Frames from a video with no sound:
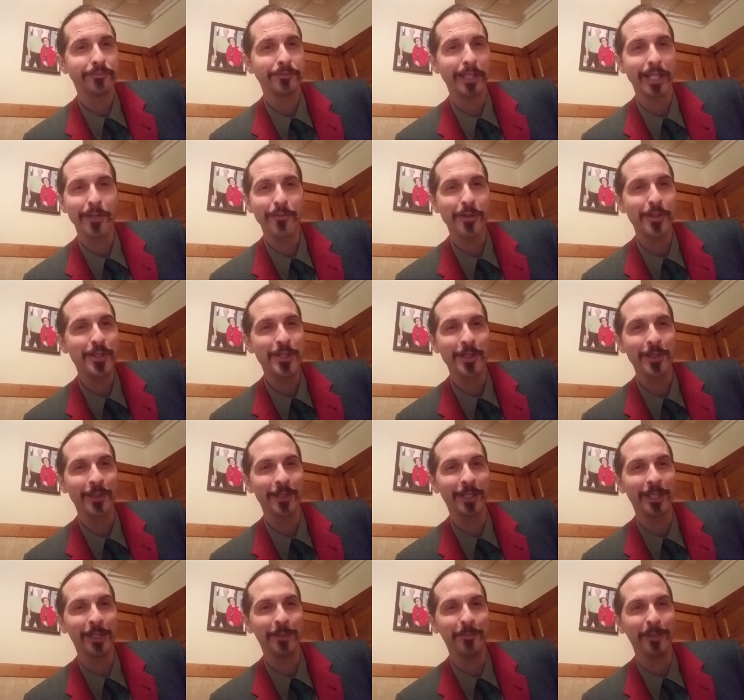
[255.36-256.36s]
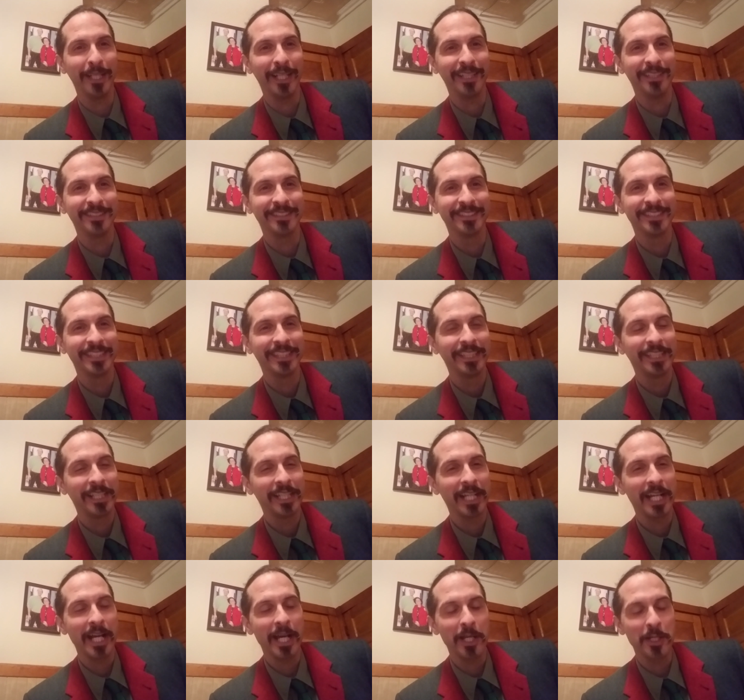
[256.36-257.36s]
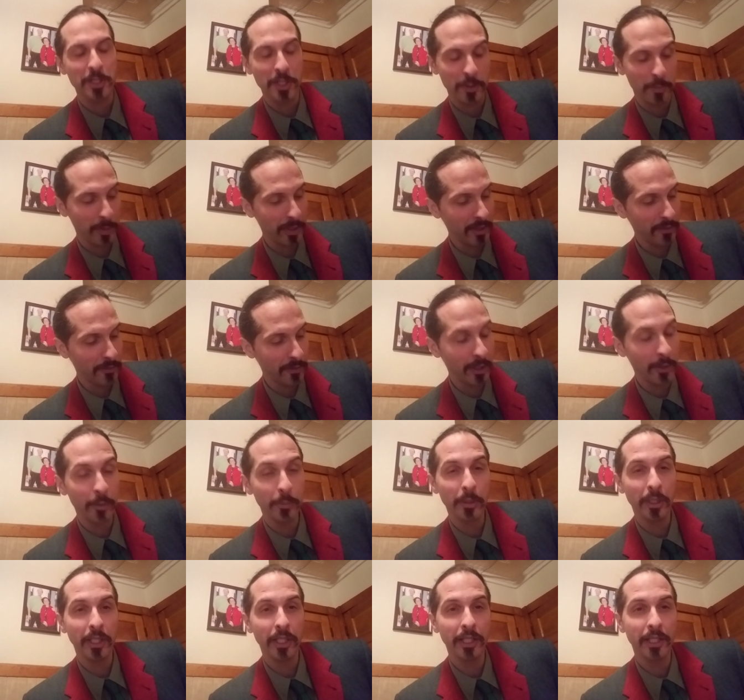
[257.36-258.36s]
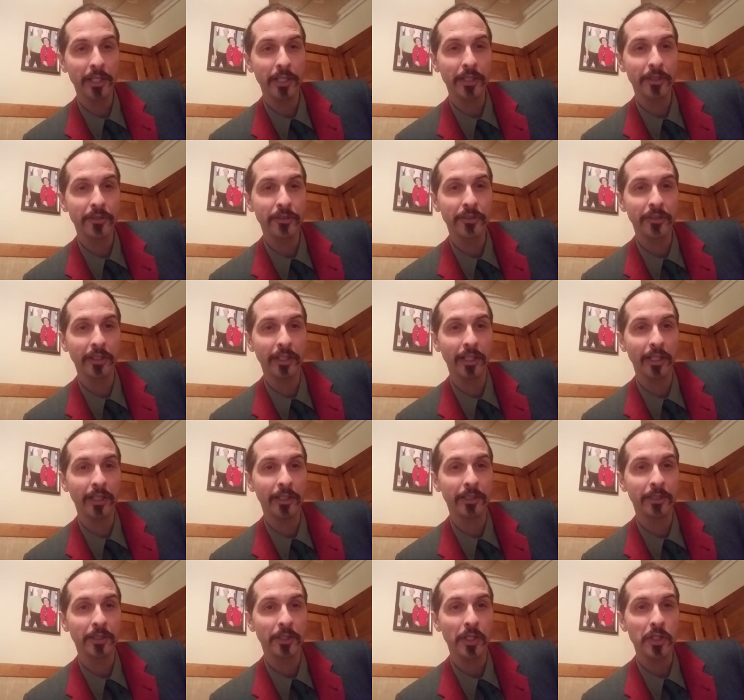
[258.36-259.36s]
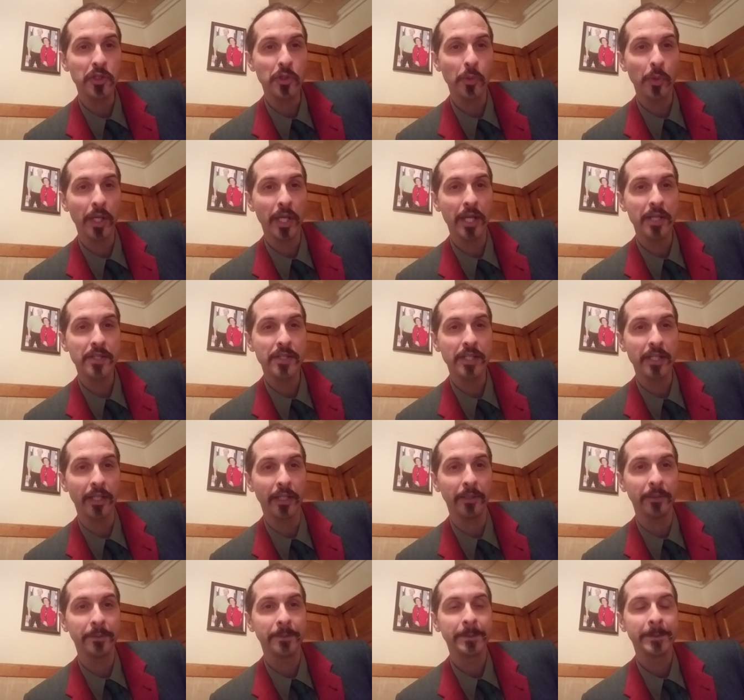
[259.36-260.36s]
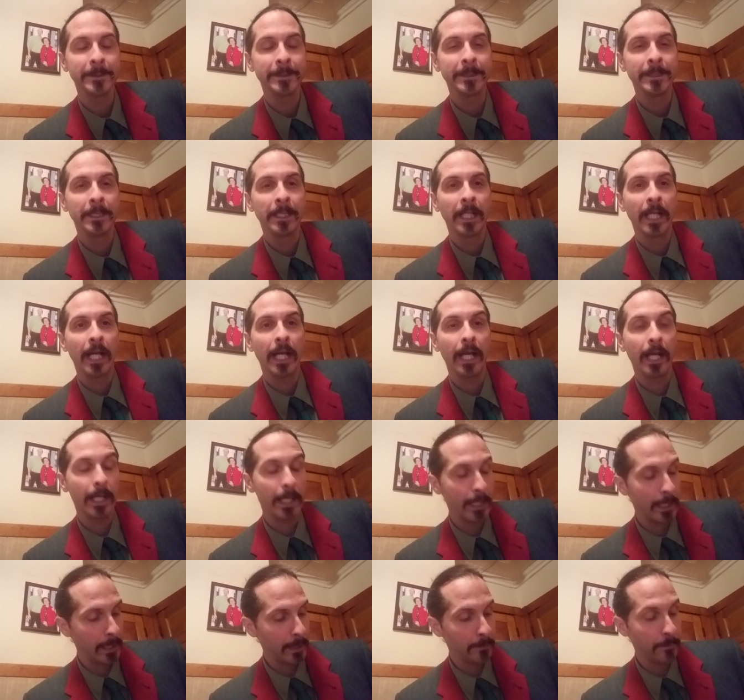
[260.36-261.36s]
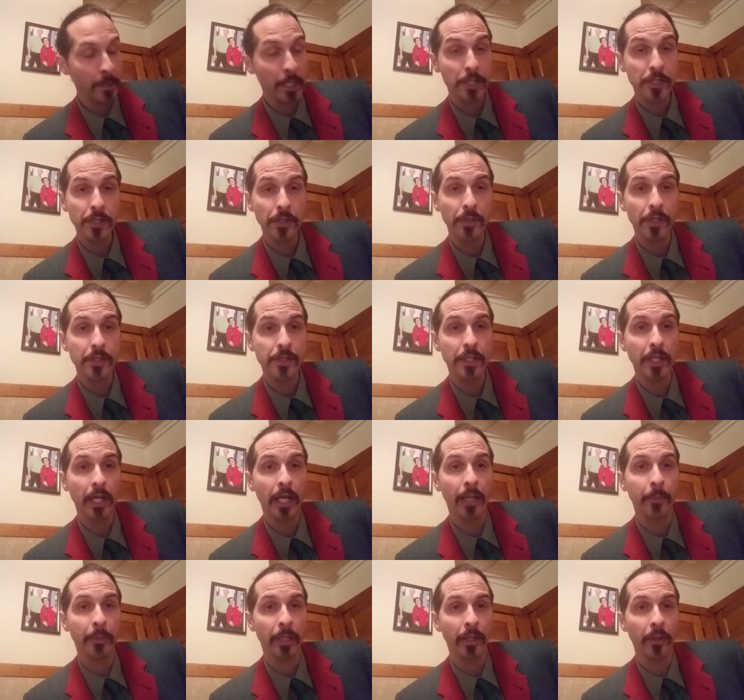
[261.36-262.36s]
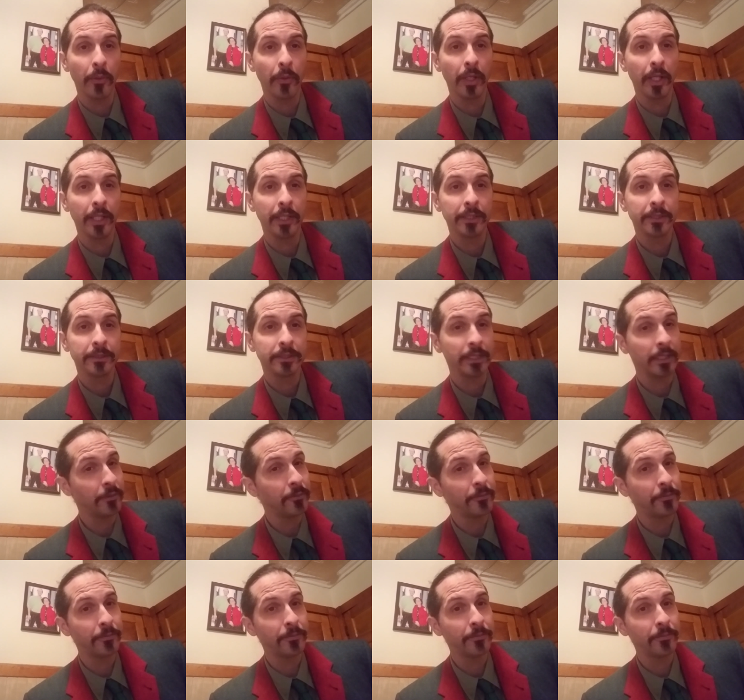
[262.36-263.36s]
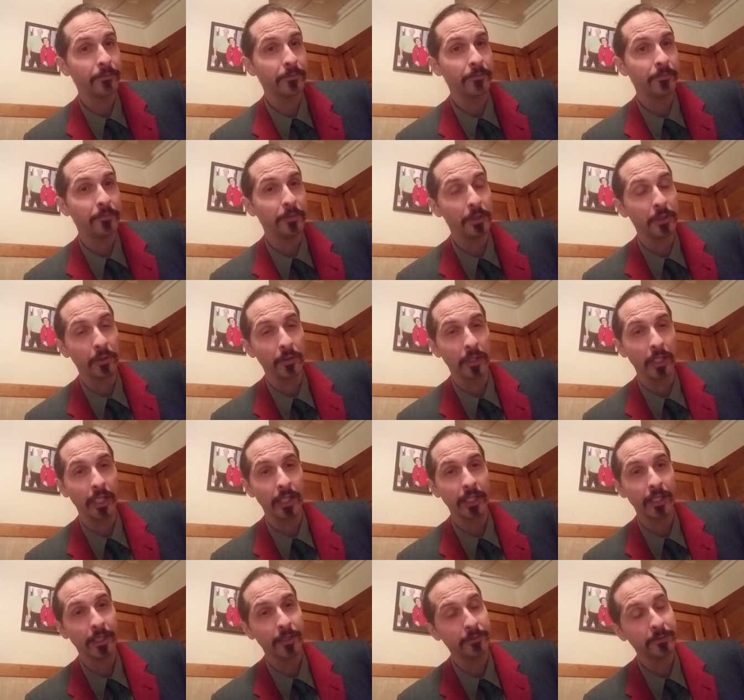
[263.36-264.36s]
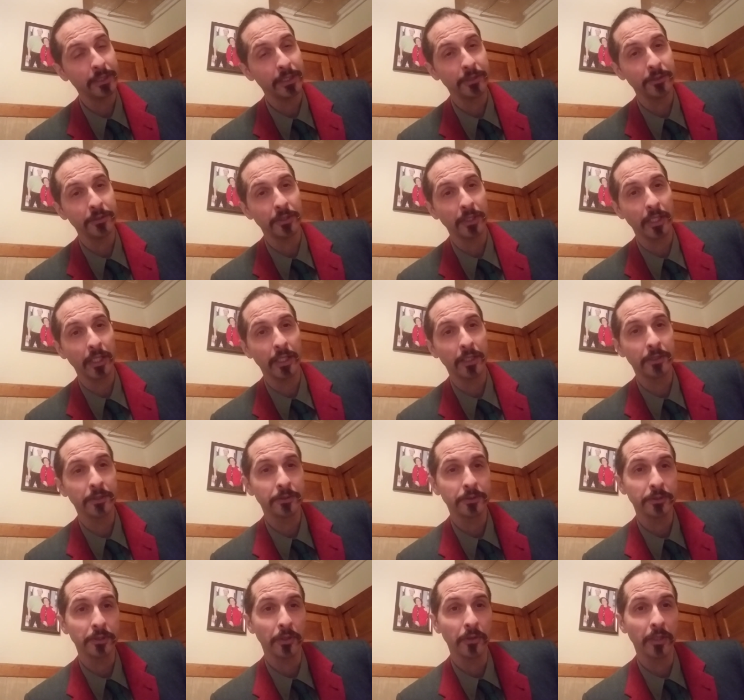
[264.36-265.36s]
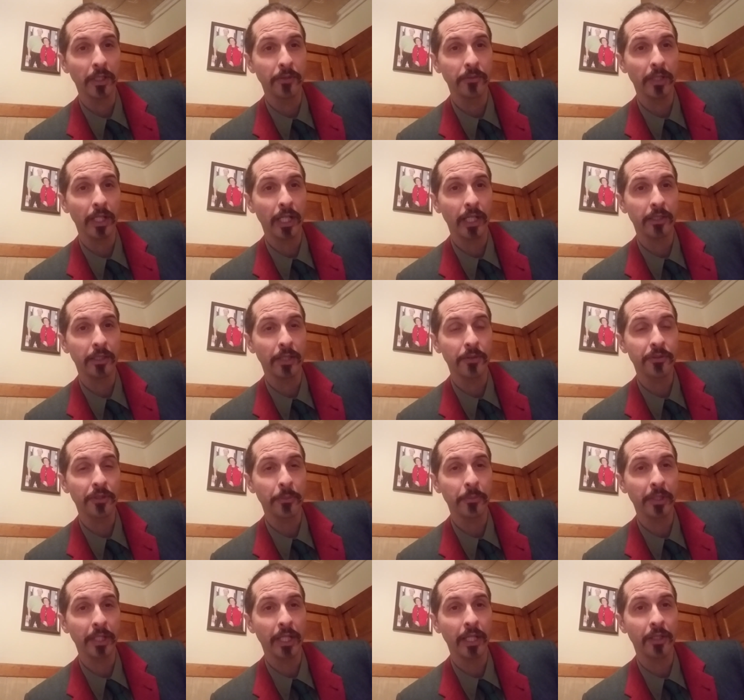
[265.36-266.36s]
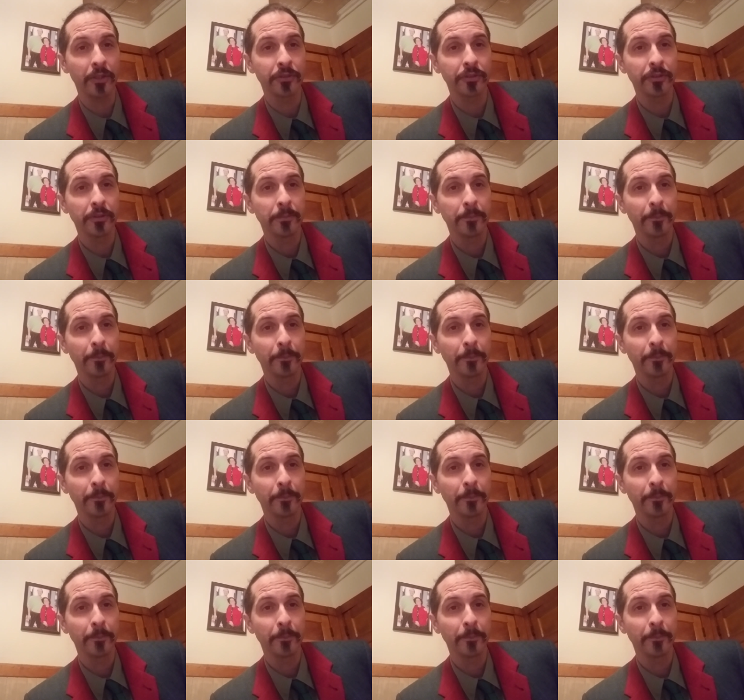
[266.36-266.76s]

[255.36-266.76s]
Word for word: Life is still good, man. I'll just pray for everybody, and it's uh, that's the way I see it. Um, and so does God, by the way. If you don't like it, then uh, don't love God, love something else.